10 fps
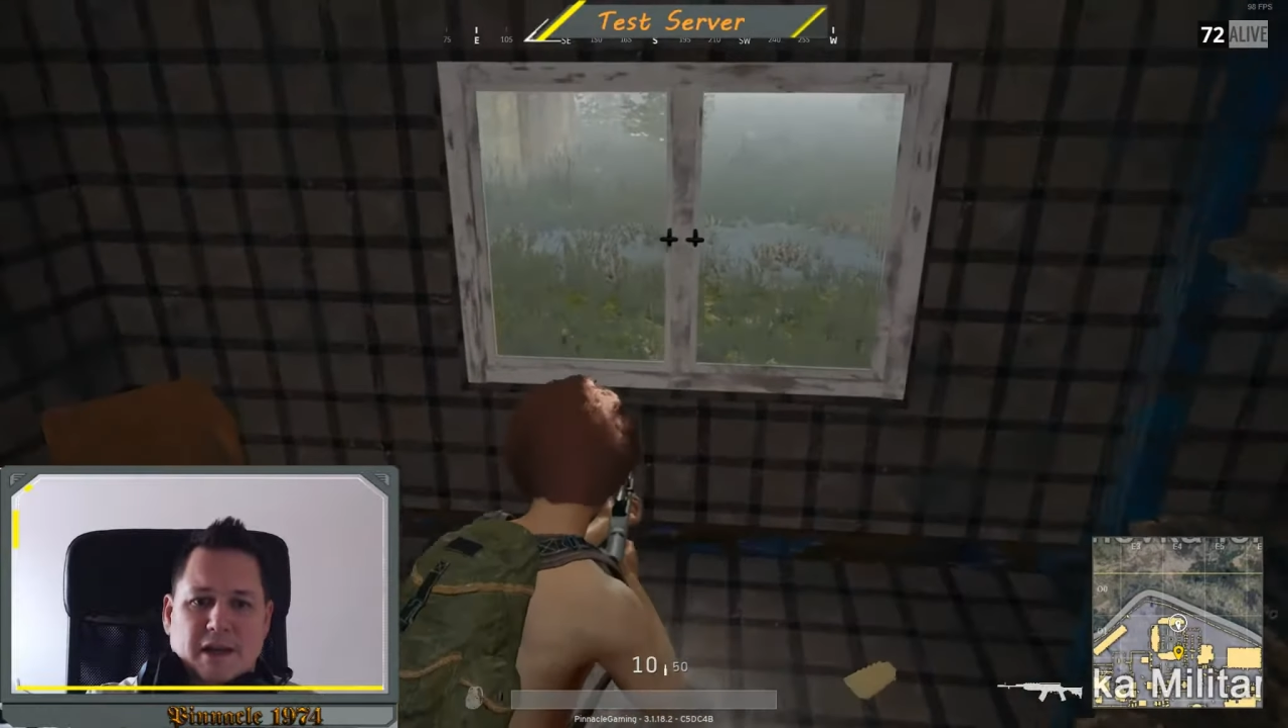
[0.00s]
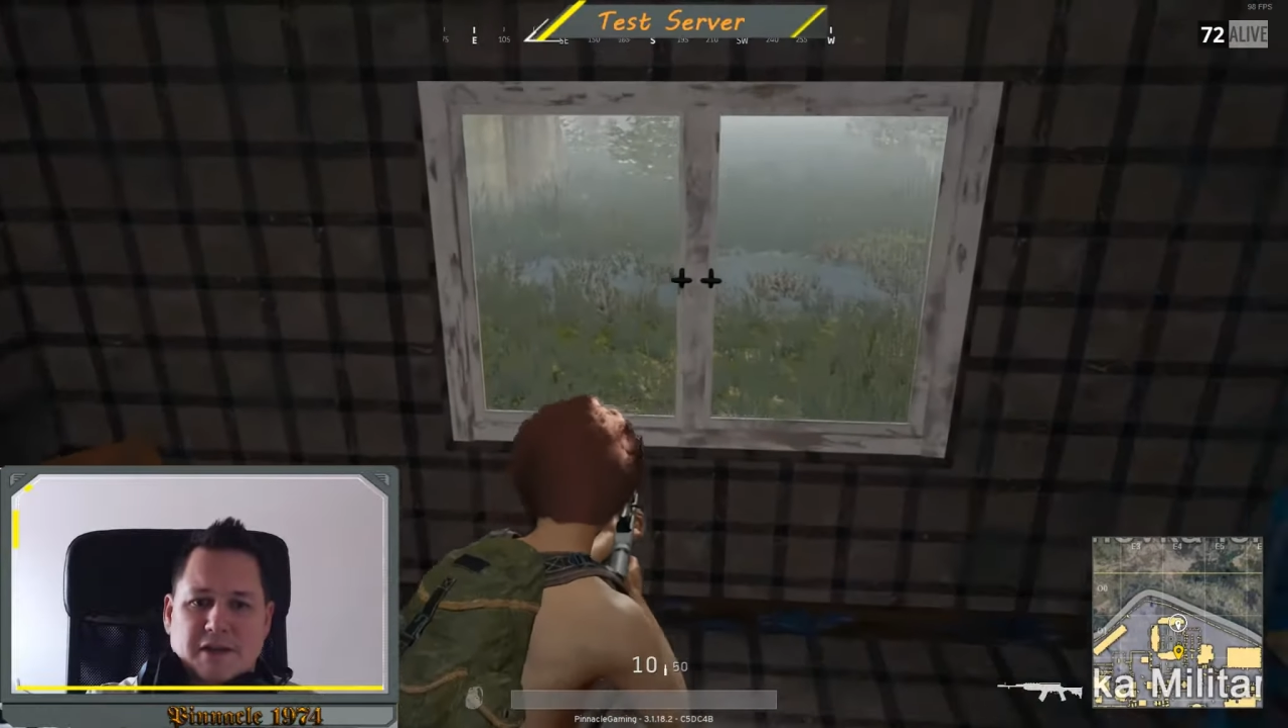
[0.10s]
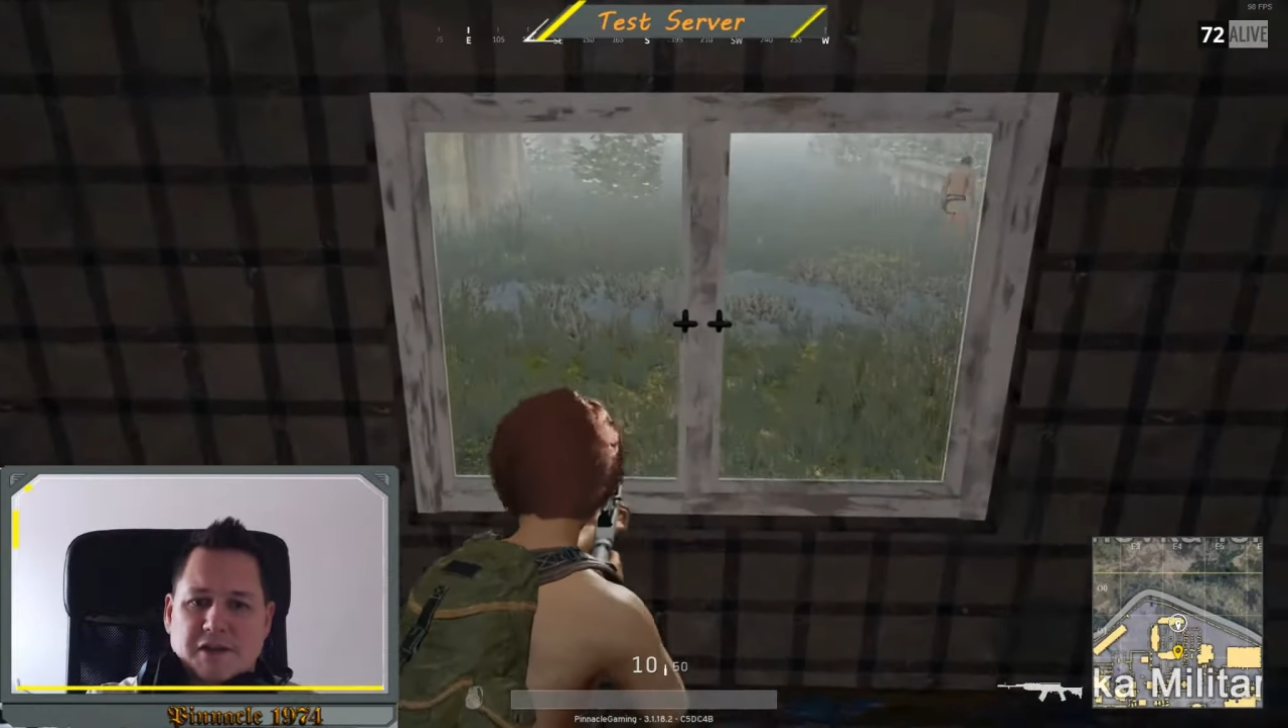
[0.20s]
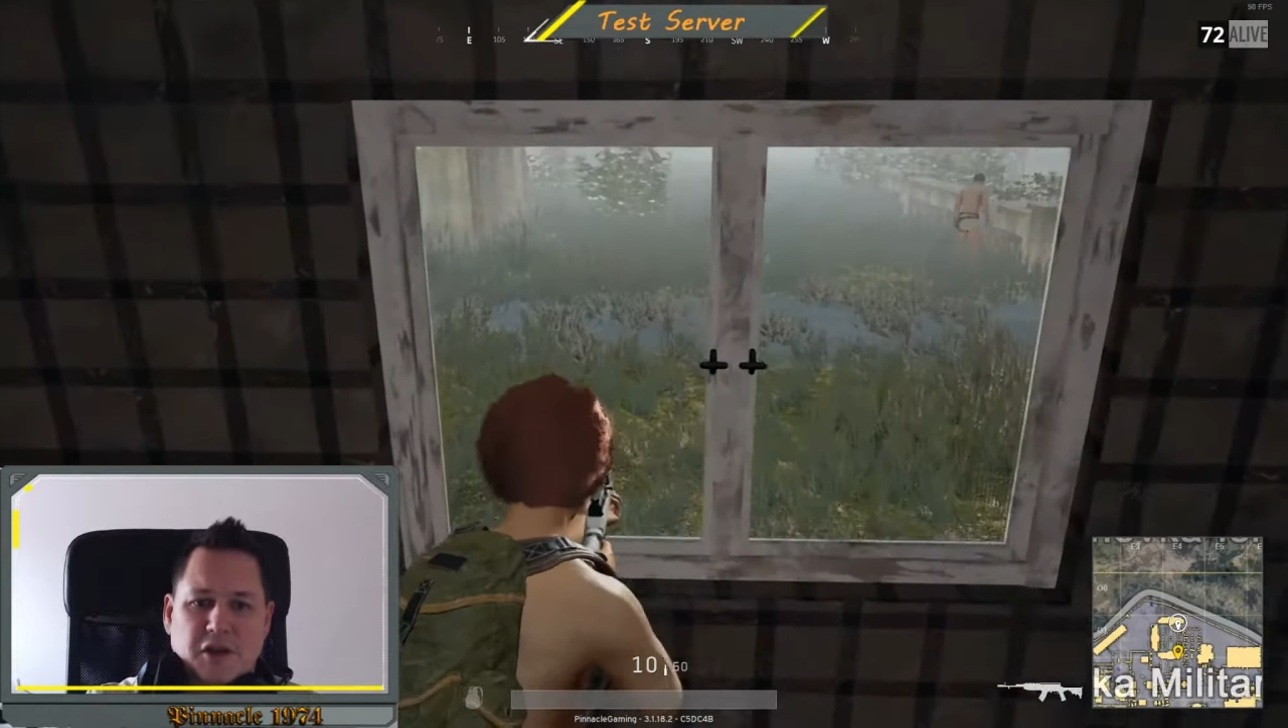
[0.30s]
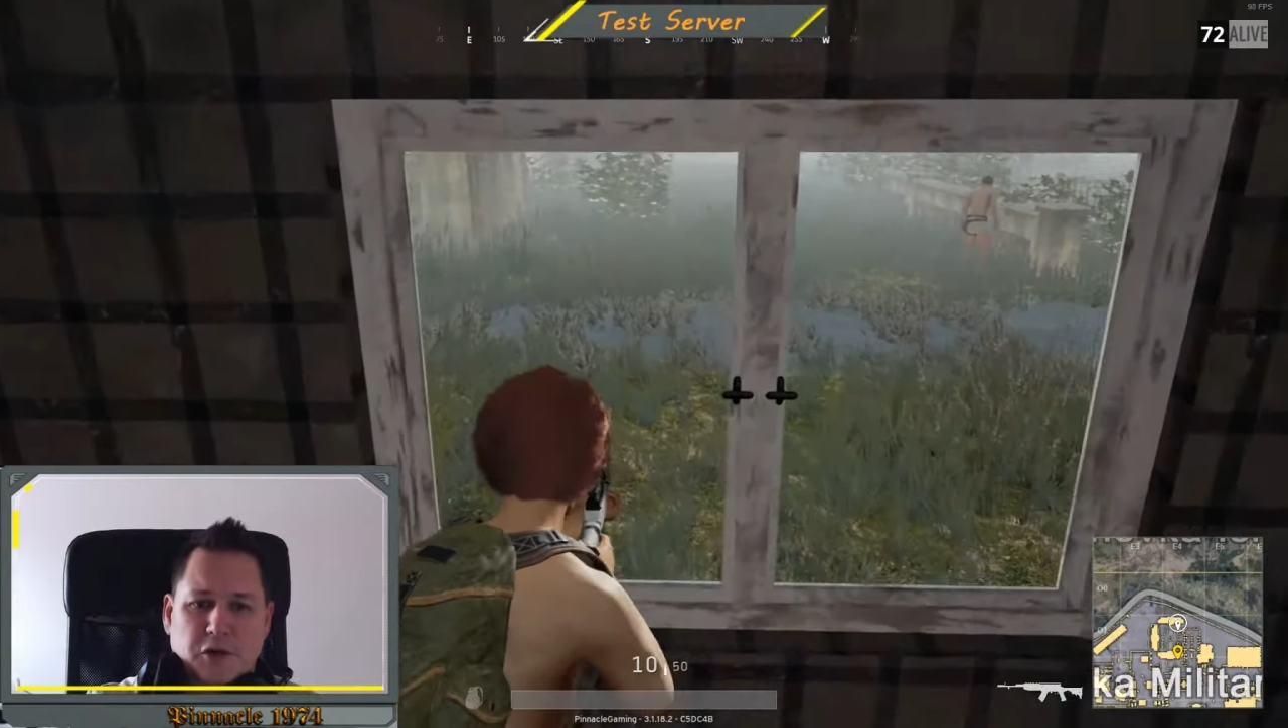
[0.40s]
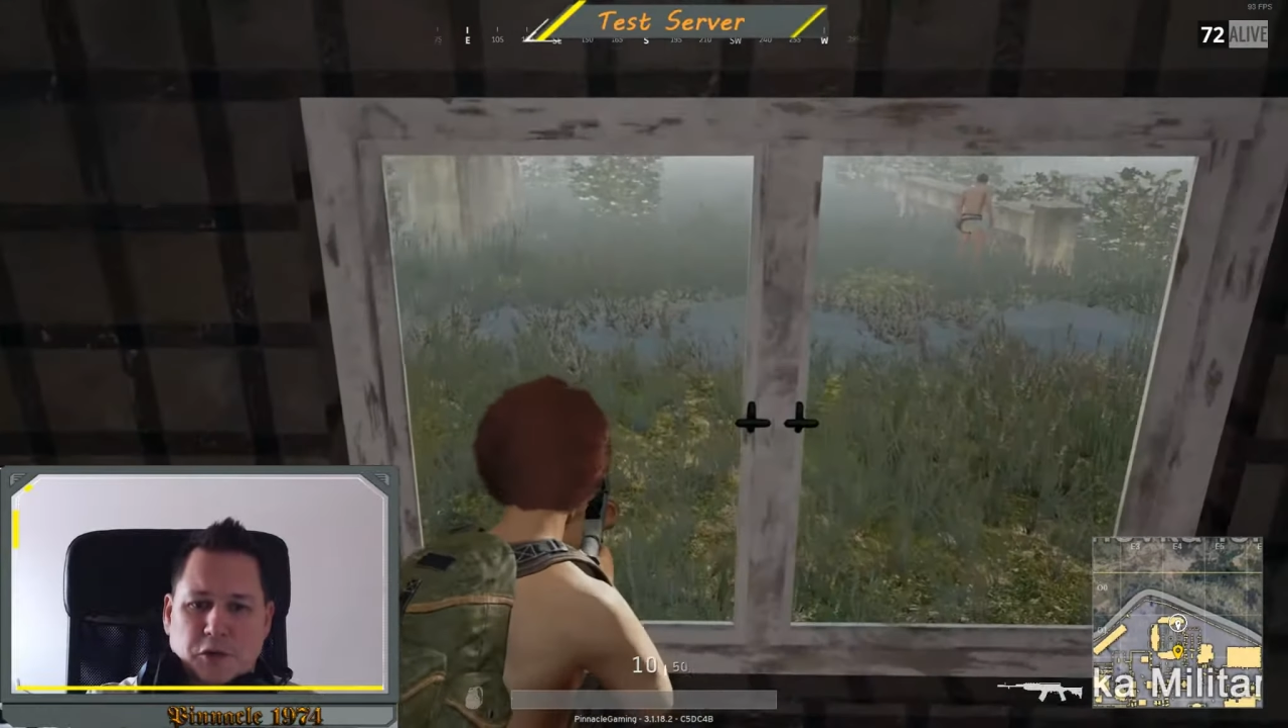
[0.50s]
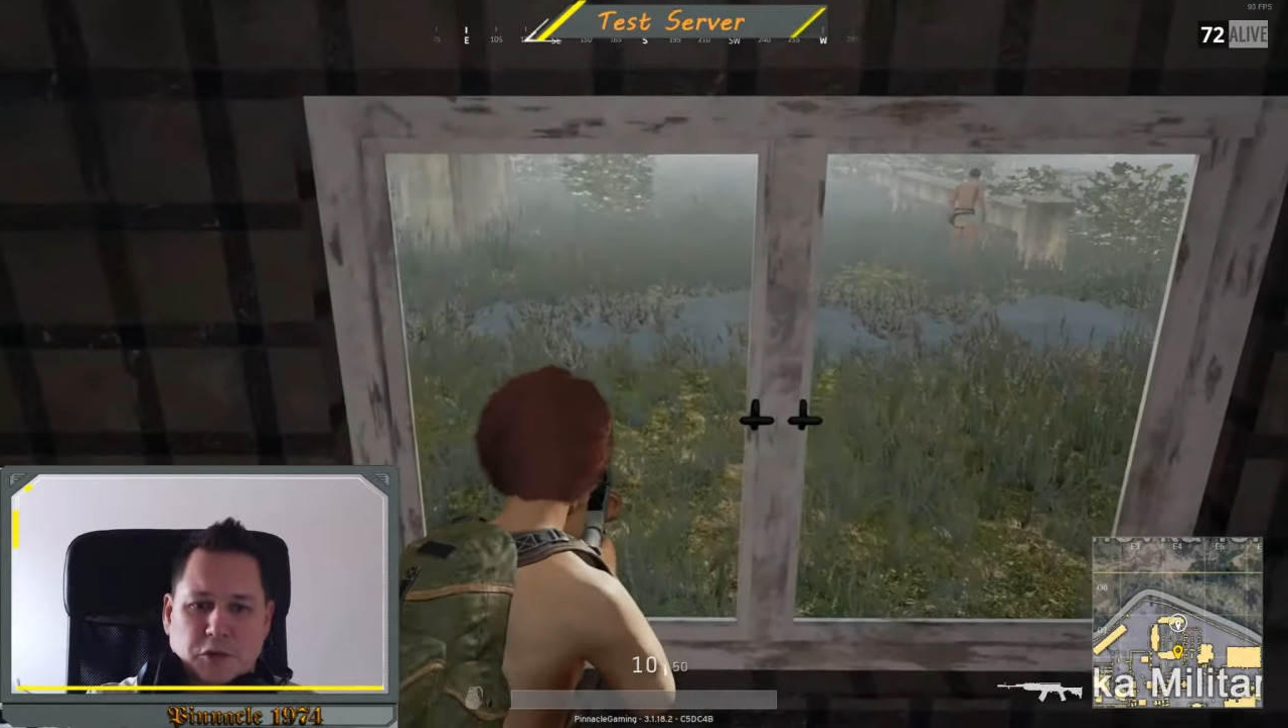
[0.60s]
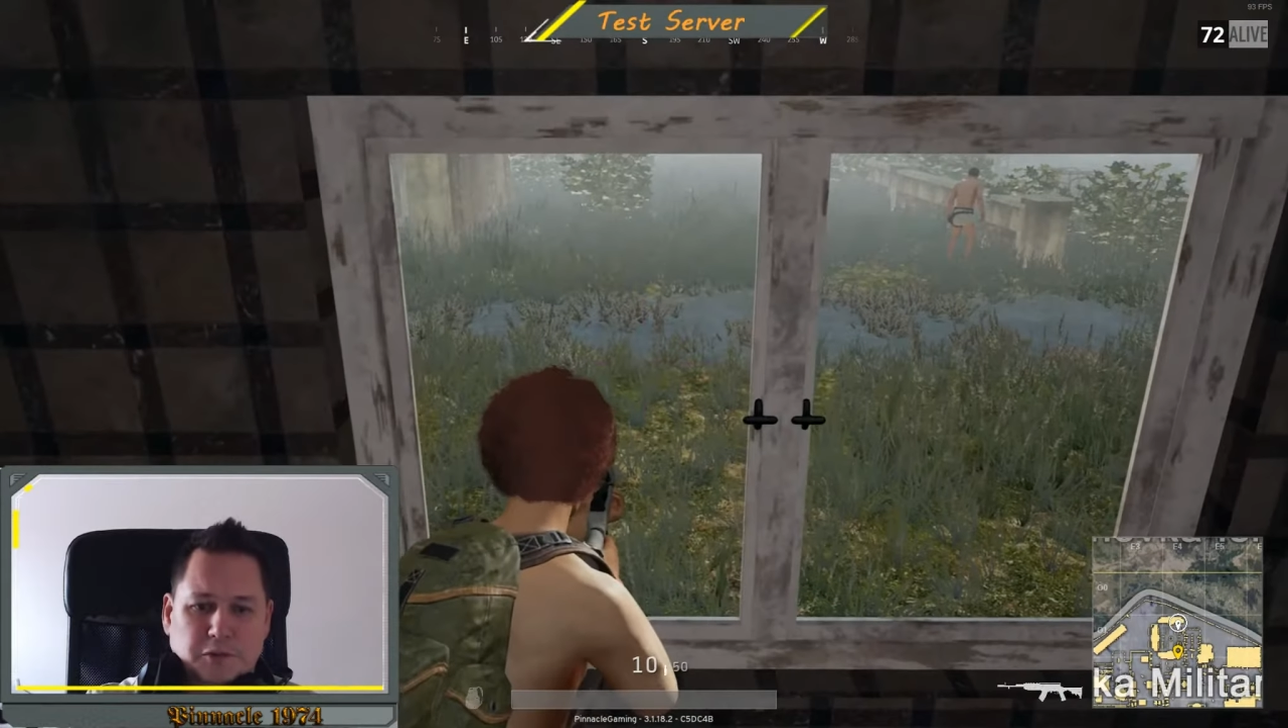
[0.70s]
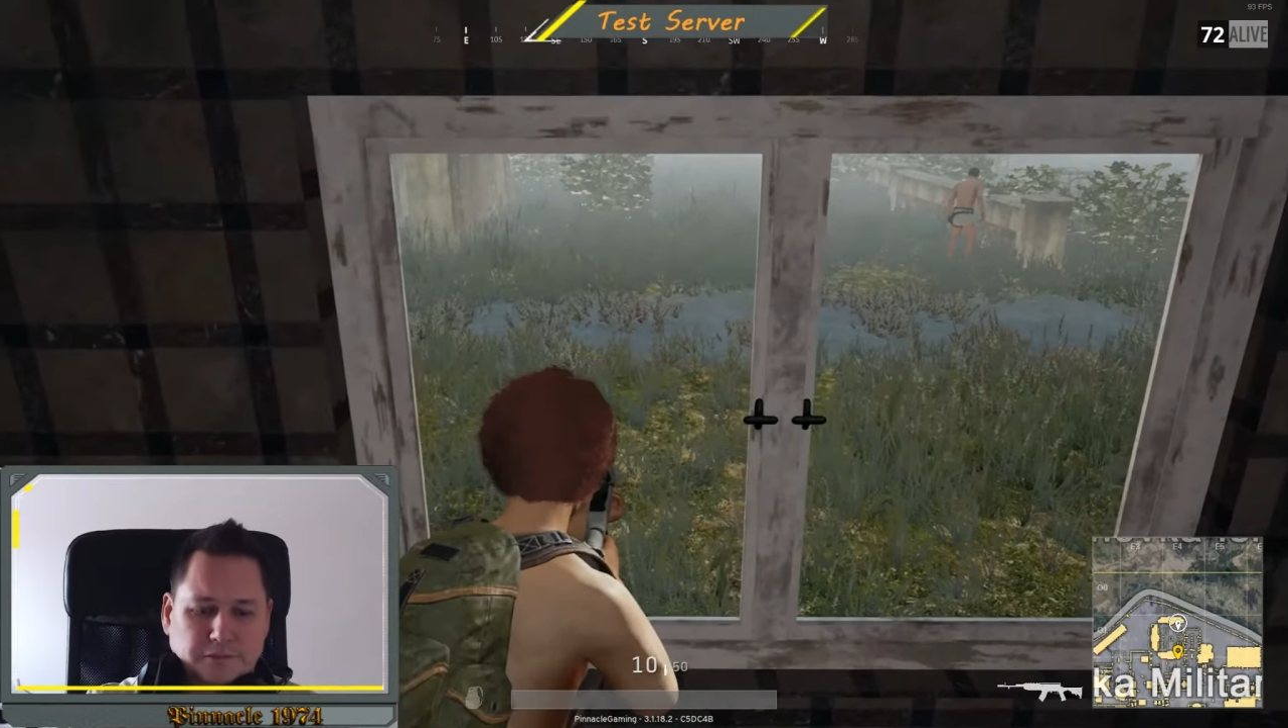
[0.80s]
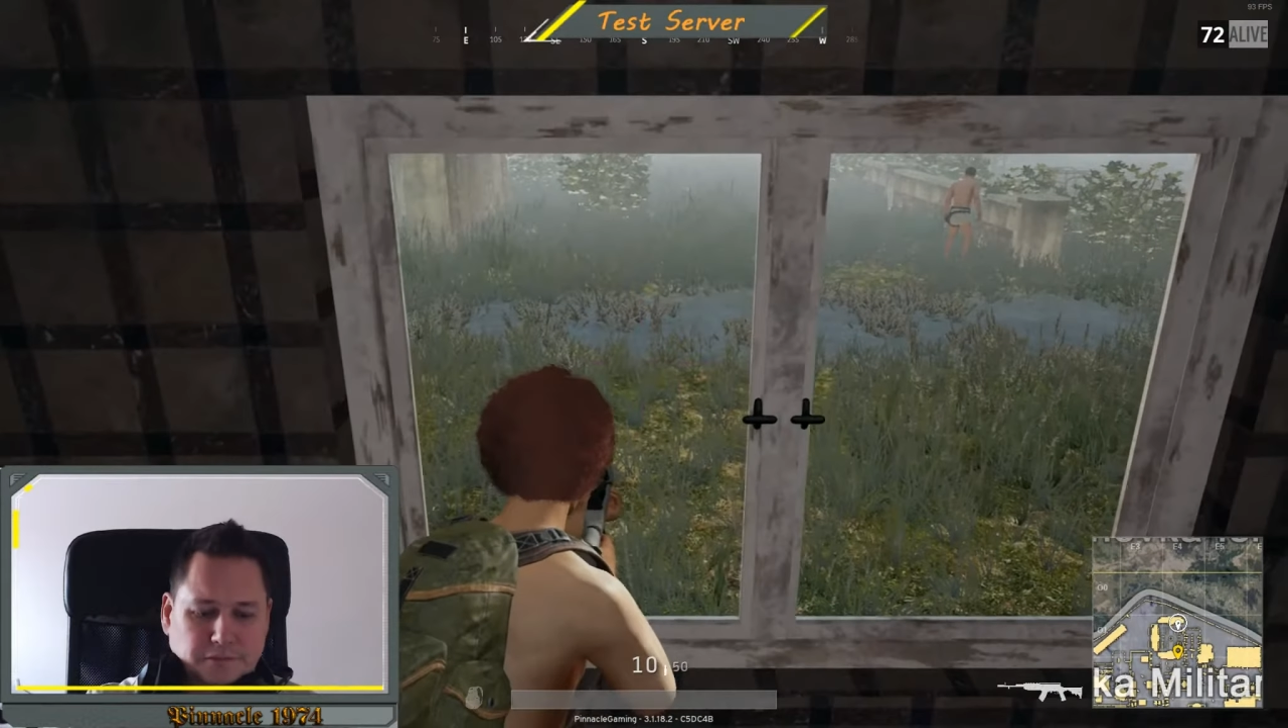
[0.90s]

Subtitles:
There's no